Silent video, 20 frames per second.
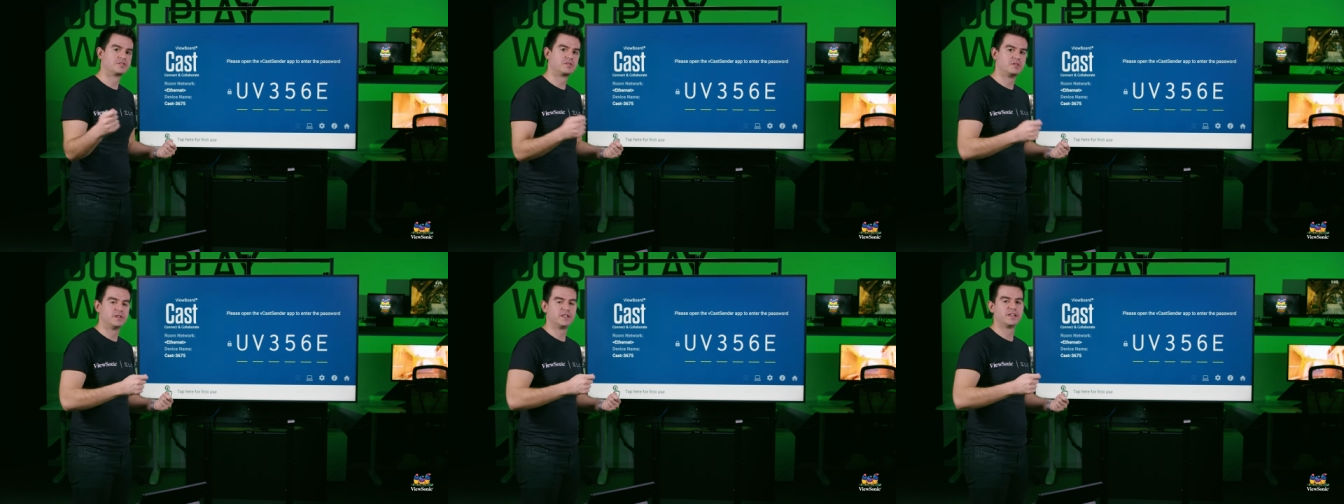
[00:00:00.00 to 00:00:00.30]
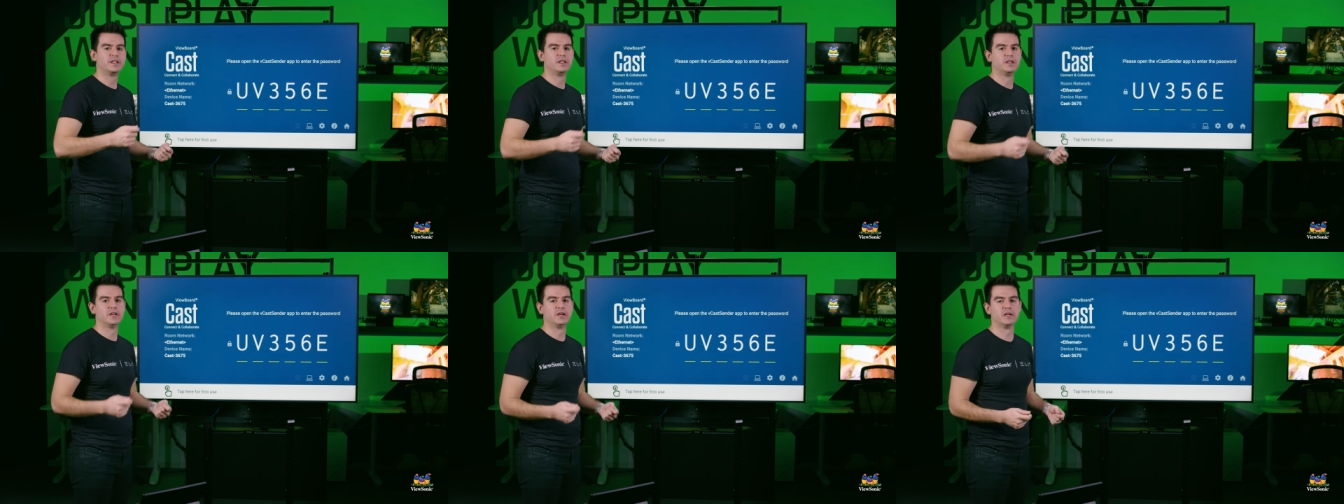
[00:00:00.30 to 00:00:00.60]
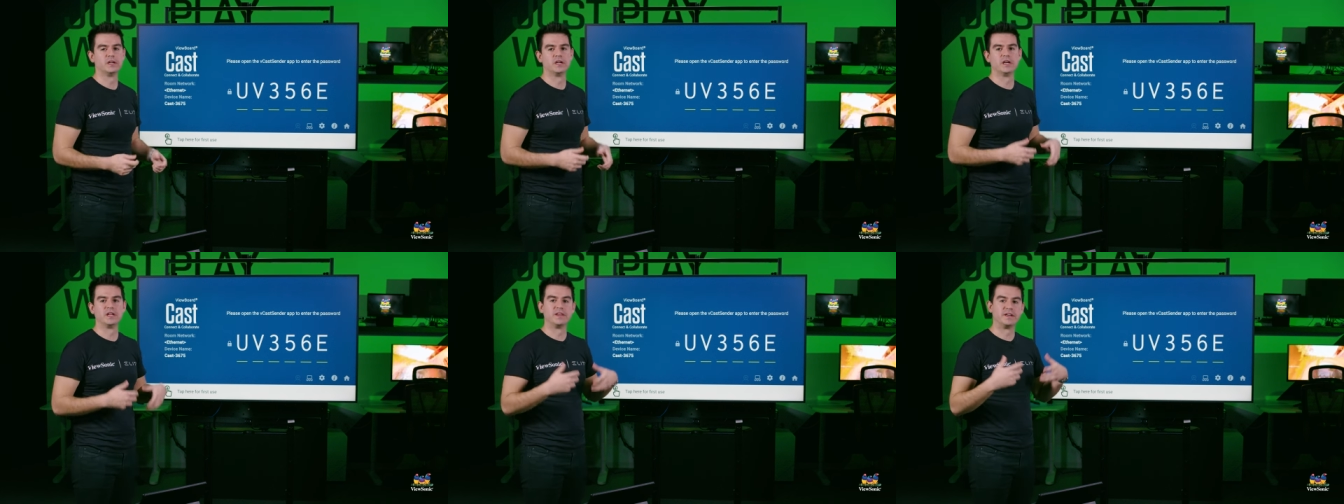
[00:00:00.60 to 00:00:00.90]
click it
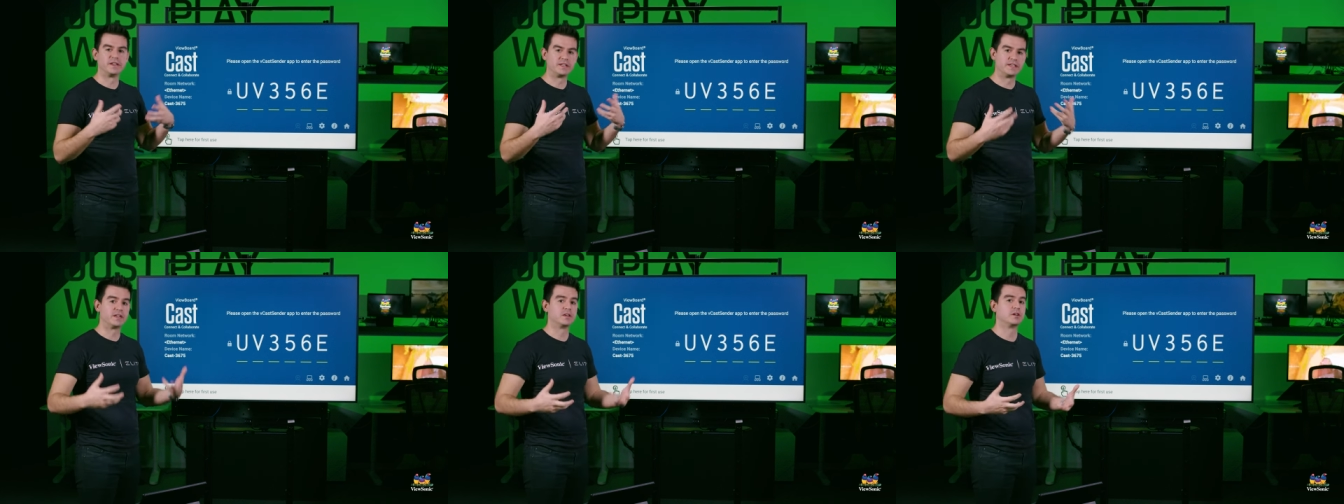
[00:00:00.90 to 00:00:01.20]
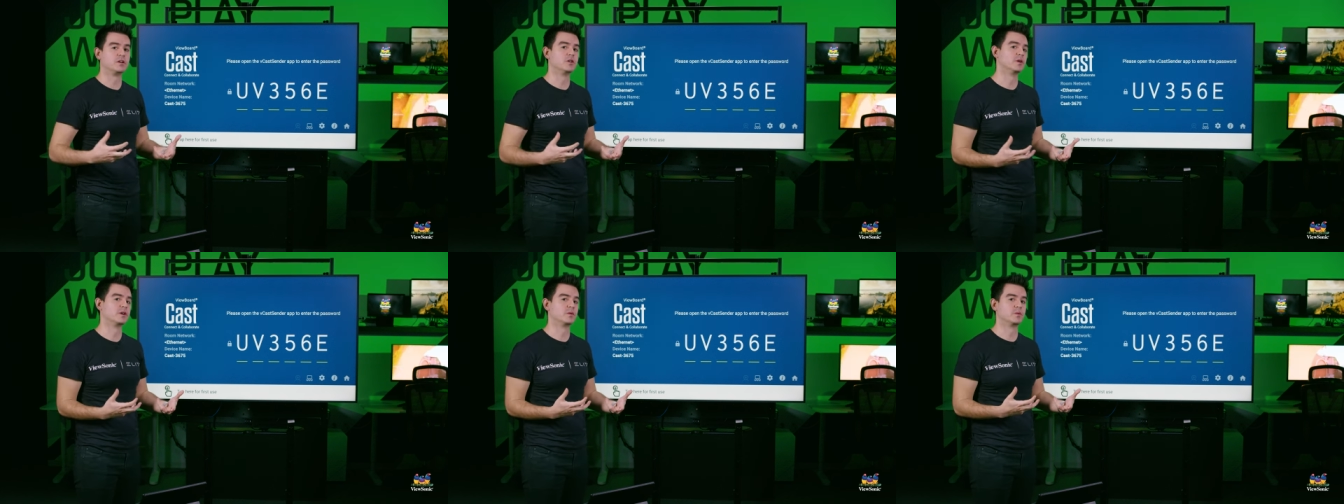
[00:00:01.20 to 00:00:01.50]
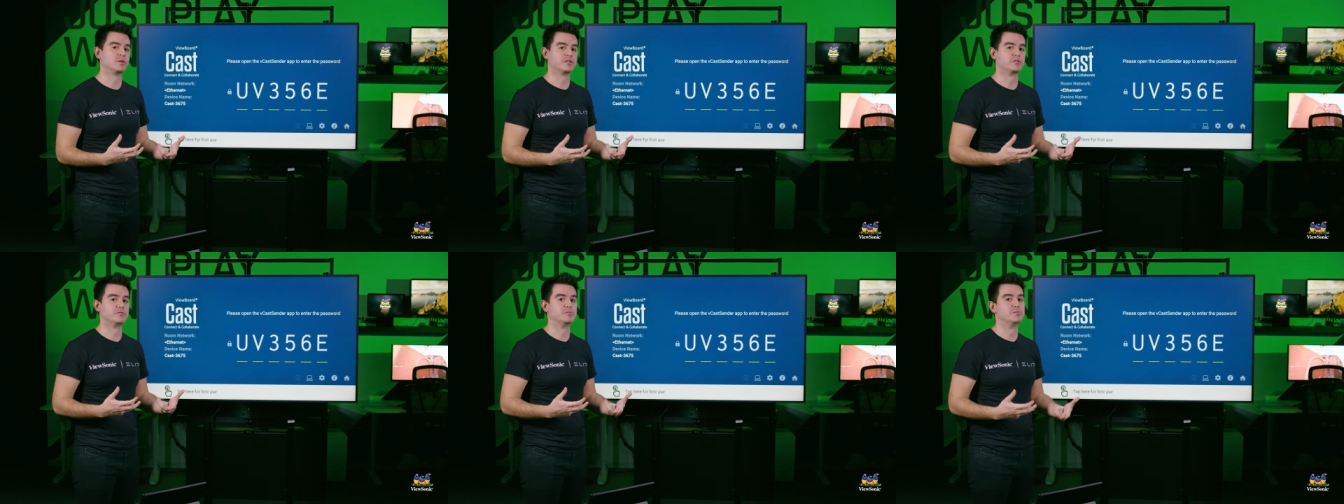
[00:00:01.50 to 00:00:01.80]
in, and then get going
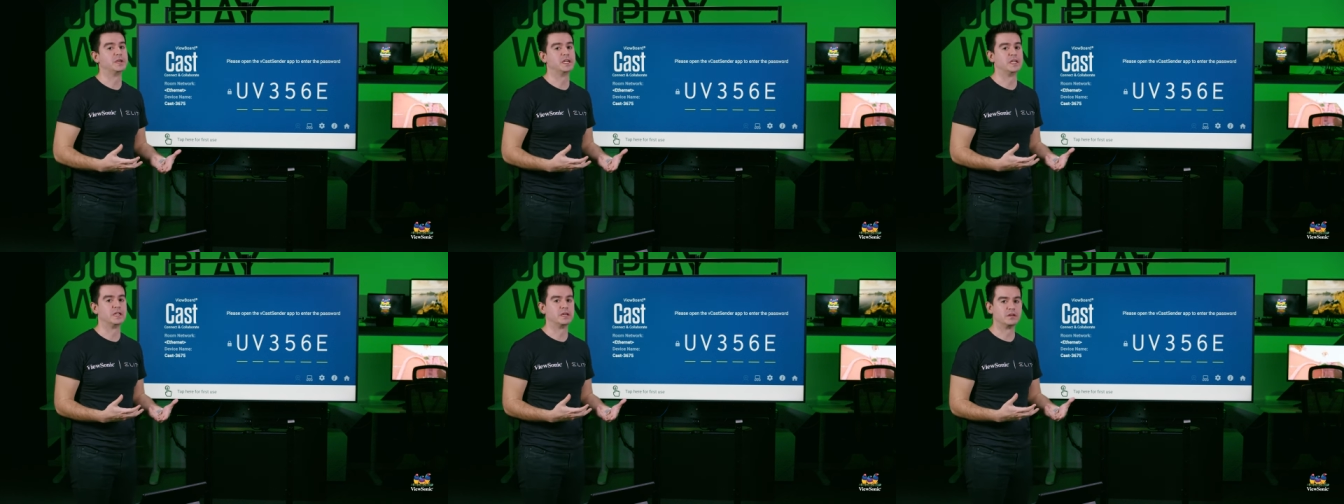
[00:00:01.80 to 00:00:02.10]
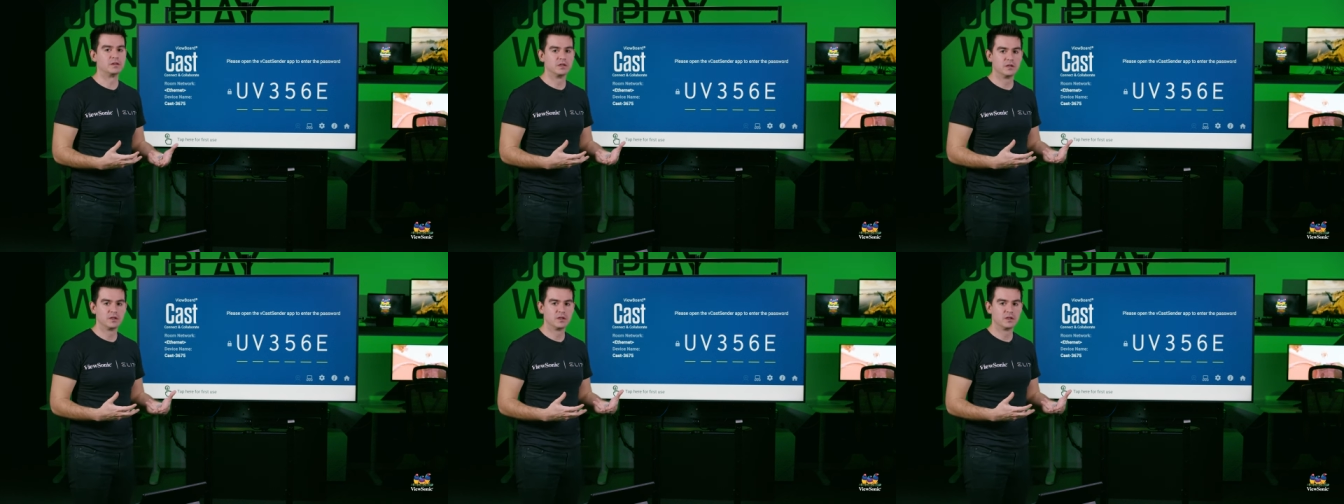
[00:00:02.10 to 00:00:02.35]
with your meeting.